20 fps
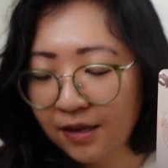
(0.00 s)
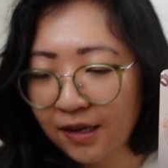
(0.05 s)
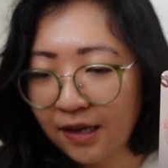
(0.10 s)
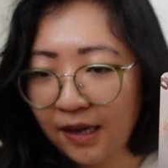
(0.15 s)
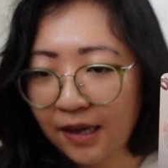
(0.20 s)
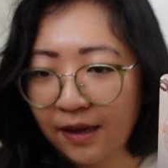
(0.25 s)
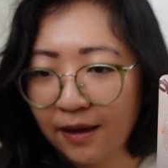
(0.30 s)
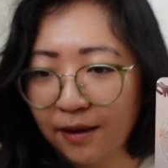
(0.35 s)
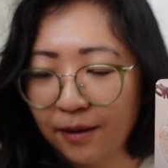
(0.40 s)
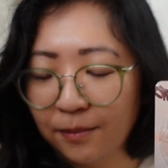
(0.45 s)

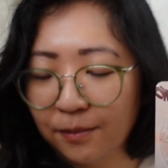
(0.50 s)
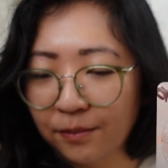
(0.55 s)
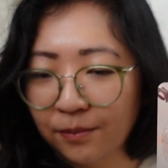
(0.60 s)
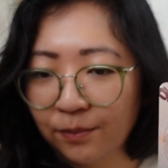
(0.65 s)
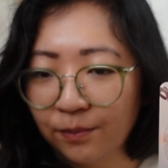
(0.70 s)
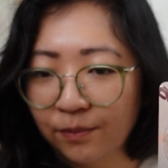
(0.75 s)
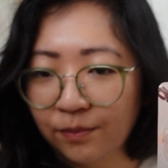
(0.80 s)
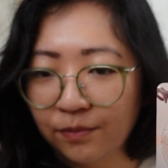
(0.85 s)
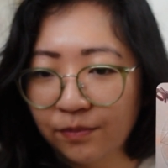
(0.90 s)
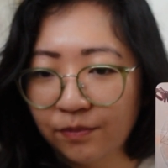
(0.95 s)

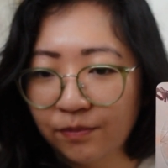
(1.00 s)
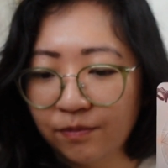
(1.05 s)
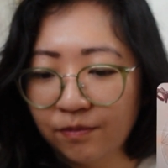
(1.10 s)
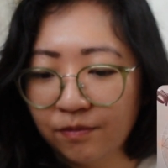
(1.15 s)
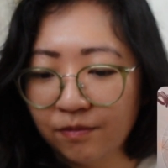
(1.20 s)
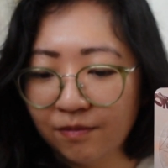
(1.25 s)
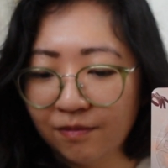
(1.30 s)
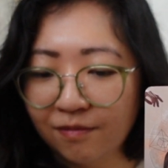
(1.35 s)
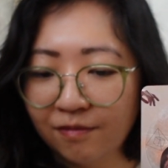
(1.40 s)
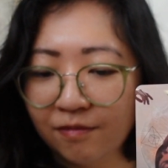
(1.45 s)

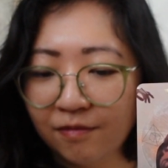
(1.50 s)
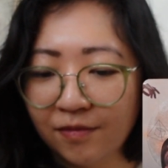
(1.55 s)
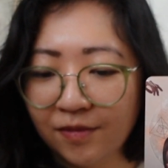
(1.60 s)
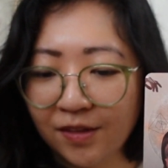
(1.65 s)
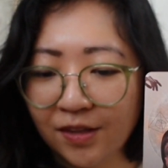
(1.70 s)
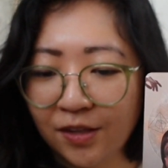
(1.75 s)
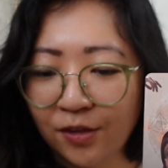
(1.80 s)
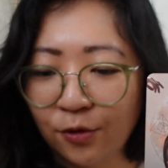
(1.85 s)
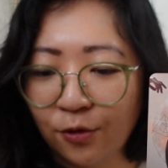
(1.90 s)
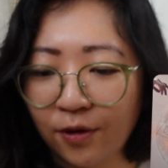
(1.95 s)

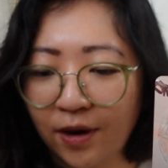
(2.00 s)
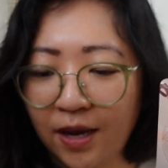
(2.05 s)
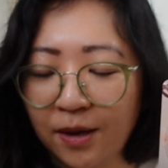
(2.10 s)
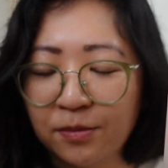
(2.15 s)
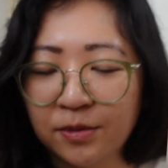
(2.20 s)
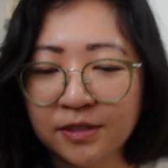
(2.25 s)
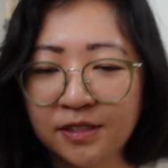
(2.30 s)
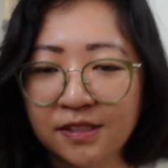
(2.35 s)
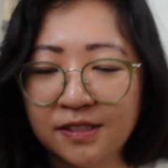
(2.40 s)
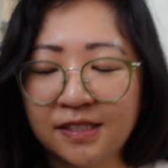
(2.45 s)
you're
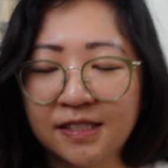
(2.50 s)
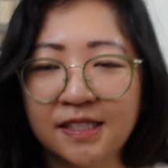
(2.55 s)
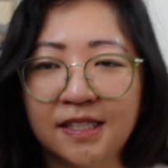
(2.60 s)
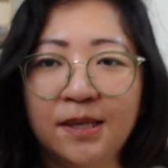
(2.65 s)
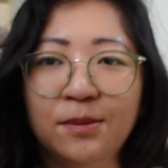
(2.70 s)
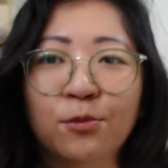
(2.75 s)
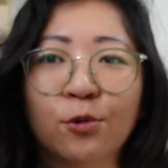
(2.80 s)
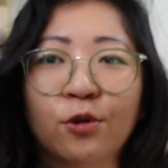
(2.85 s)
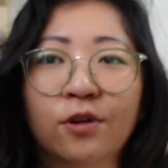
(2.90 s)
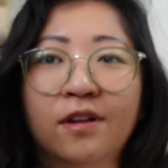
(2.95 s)
able to
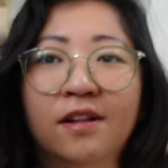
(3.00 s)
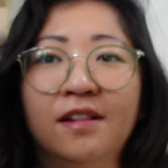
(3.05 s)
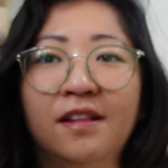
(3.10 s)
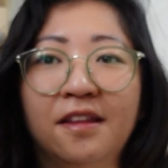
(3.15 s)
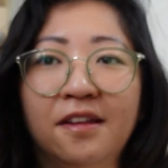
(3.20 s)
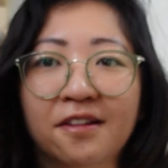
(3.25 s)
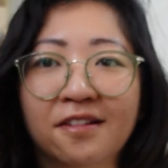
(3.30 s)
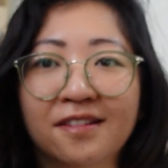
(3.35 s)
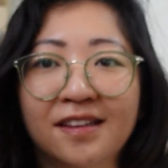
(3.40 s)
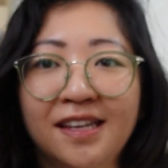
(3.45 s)
see more
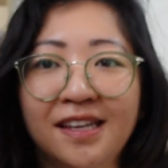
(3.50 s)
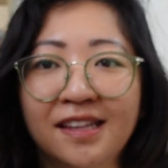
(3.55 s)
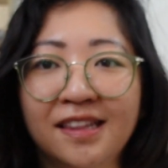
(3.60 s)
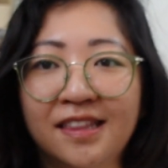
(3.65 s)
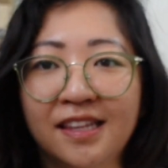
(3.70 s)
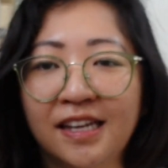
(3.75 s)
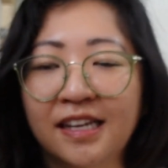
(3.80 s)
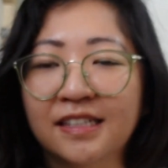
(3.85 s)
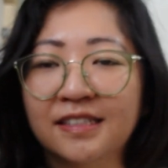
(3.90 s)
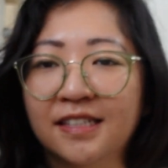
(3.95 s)
clearly
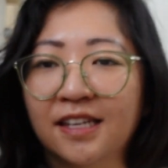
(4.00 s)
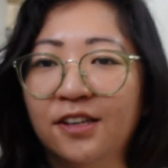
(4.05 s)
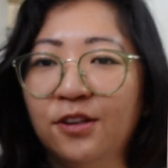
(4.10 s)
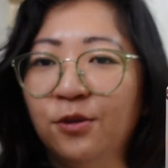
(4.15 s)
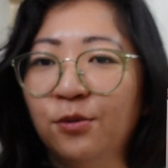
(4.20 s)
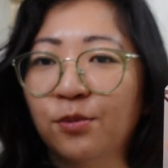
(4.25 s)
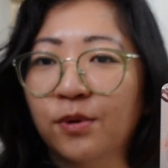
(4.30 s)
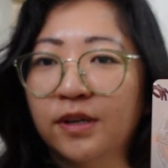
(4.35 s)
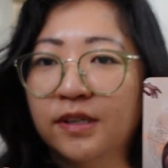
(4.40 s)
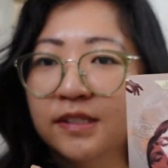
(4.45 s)
things that
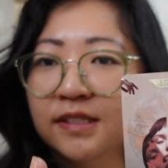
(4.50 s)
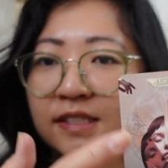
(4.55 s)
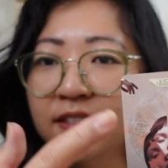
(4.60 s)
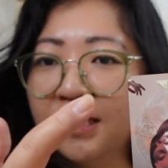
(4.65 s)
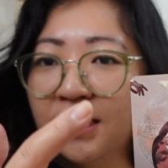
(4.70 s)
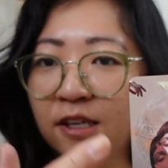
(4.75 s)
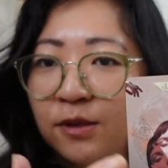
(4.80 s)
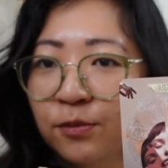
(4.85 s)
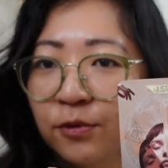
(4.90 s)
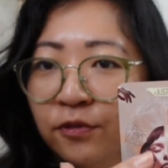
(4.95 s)
you weren't
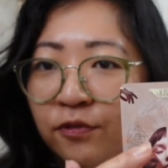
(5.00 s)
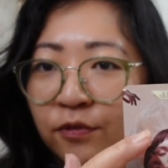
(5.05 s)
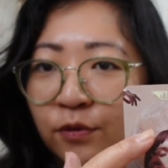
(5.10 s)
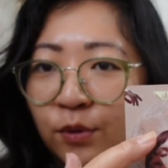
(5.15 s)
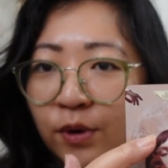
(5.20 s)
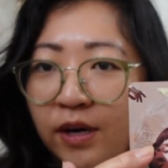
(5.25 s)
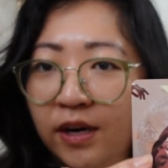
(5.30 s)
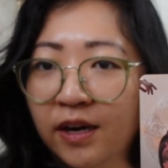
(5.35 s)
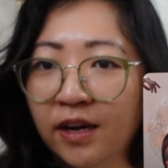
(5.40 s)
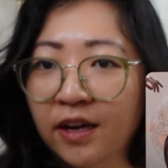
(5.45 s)
seeing
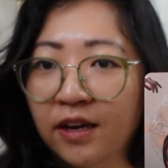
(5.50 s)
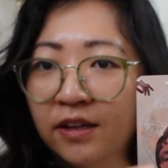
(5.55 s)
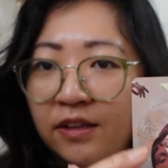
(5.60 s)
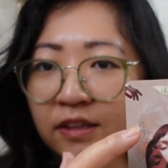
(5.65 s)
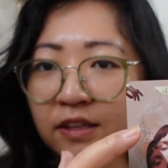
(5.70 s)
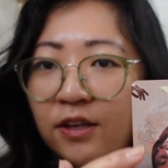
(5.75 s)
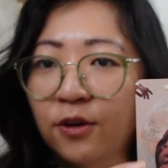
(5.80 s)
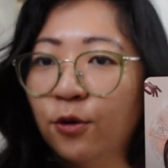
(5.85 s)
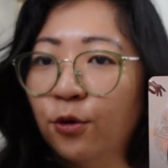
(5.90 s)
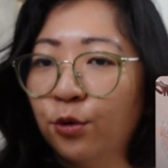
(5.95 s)
before.
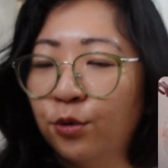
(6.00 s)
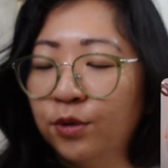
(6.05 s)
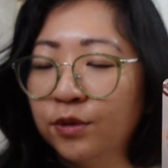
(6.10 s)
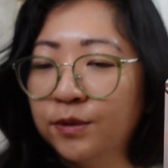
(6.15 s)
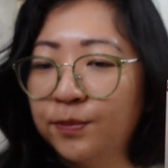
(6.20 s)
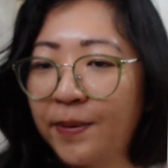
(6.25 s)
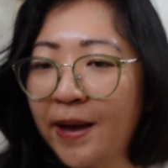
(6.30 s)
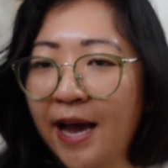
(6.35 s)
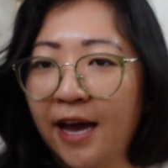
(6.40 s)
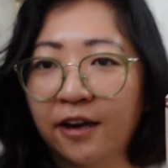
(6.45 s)
The
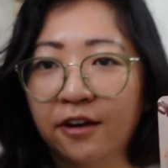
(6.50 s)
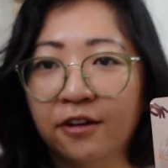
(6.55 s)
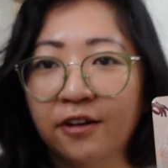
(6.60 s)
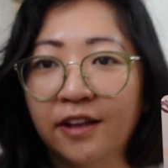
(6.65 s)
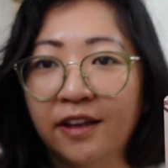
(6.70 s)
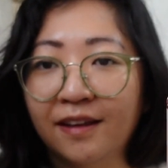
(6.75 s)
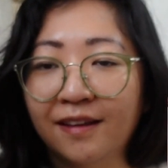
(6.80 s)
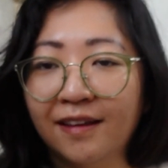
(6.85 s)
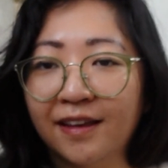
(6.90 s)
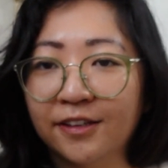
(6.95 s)
old
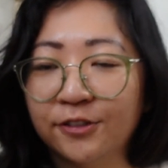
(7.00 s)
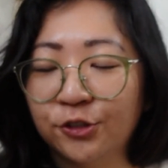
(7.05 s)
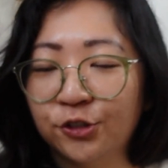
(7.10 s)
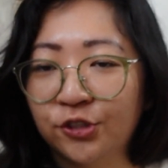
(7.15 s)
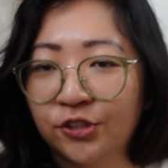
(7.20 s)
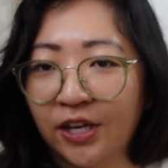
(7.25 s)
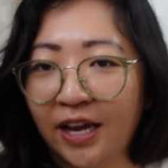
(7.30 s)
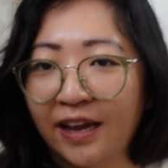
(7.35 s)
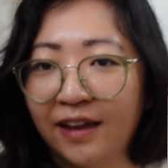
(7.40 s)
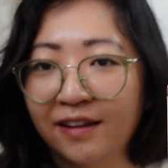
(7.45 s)
patterning is
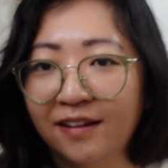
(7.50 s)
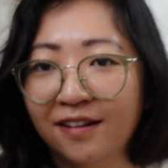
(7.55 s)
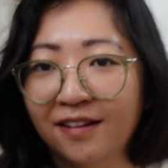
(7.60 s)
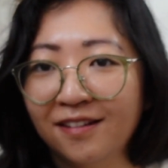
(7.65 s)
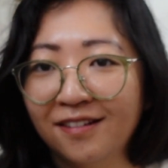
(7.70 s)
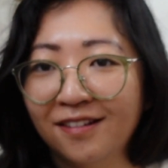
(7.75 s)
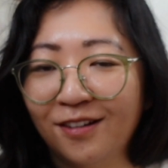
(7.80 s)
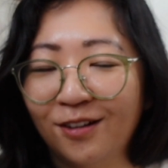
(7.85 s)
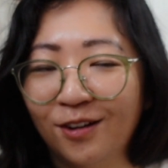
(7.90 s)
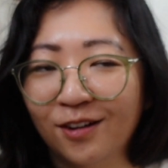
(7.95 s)
shed,
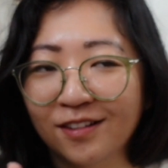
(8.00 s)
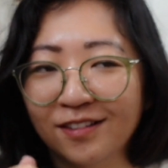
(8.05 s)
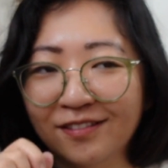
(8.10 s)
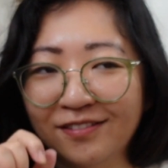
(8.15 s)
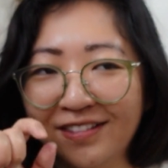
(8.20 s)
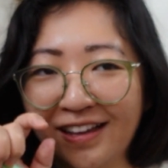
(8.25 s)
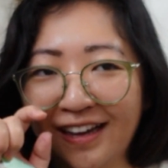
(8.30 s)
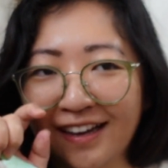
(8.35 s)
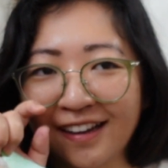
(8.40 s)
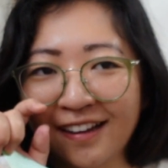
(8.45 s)
all
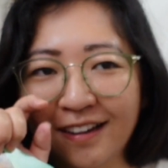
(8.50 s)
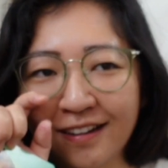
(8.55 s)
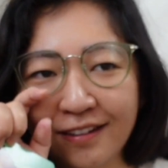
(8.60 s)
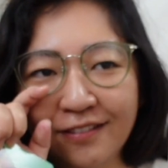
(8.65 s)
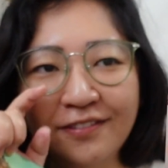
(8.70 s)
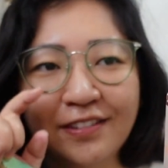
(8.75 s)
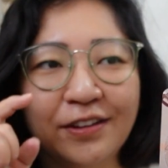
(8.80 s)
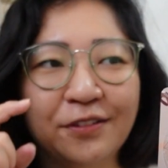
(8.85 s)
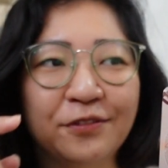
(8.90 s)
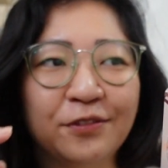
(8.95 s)
of that kind
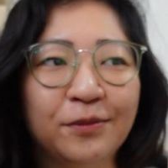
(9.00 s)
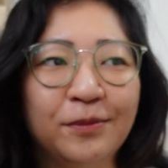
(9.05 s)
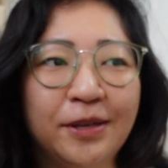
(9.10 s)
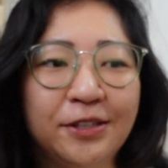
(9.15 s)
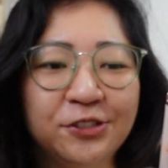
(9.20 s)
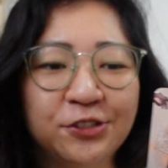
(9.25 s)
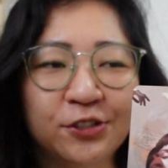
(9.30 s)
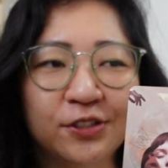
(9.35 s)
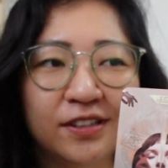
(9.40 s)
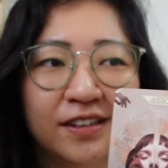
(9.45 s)
of
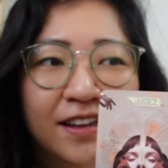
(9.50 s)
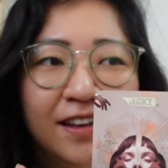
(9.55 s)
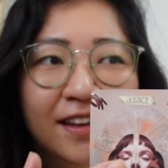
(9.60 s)
information.